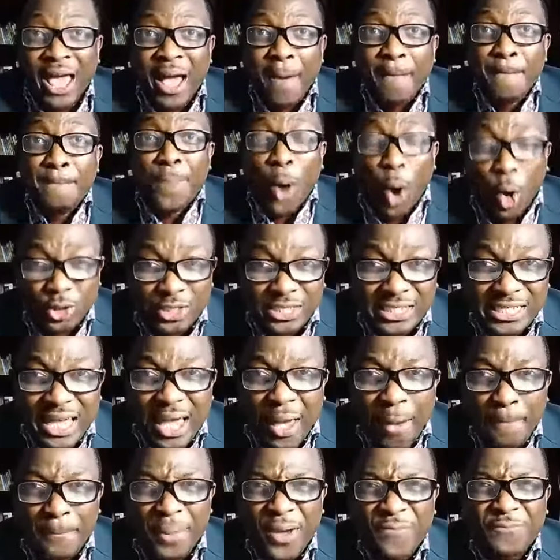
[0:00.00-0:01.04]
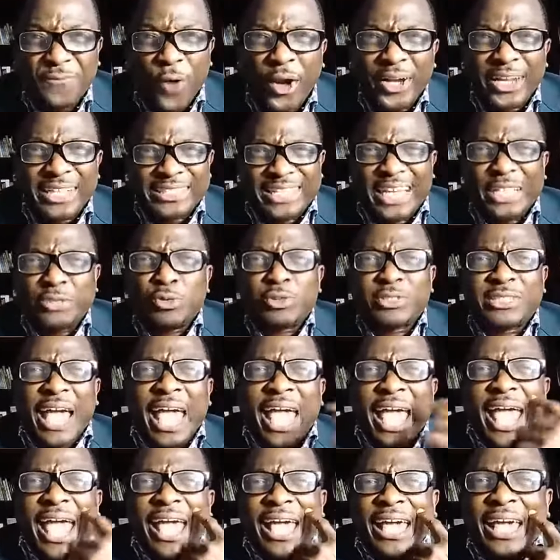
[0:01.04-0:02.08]
But before they start to say,
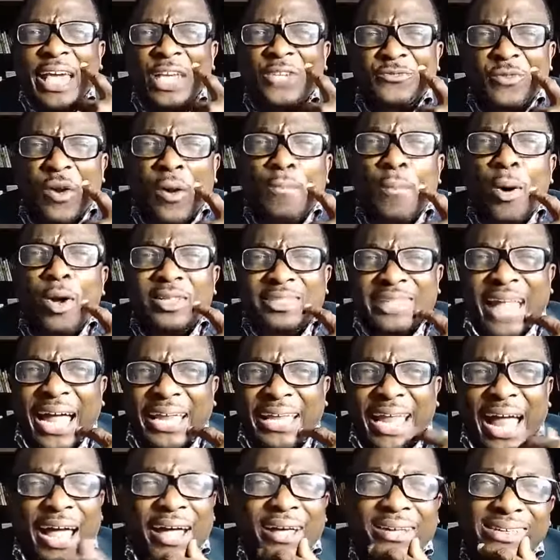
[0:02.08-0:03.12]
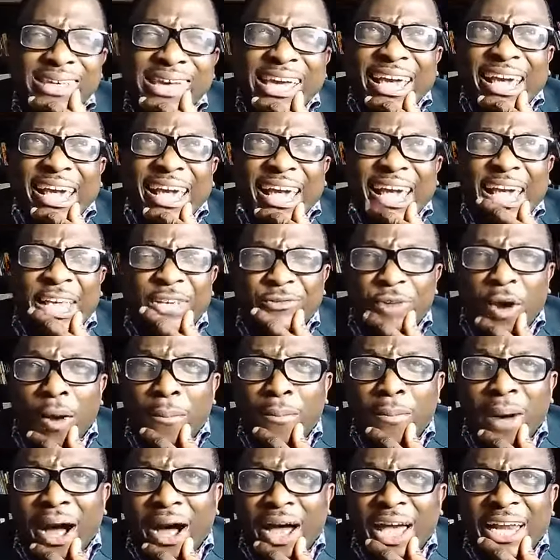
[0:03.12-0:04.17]
it's from Montana, it's from
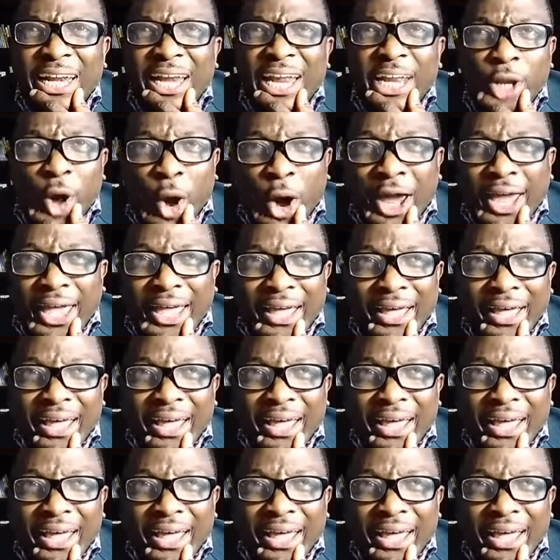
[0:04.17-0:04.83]
Illinois.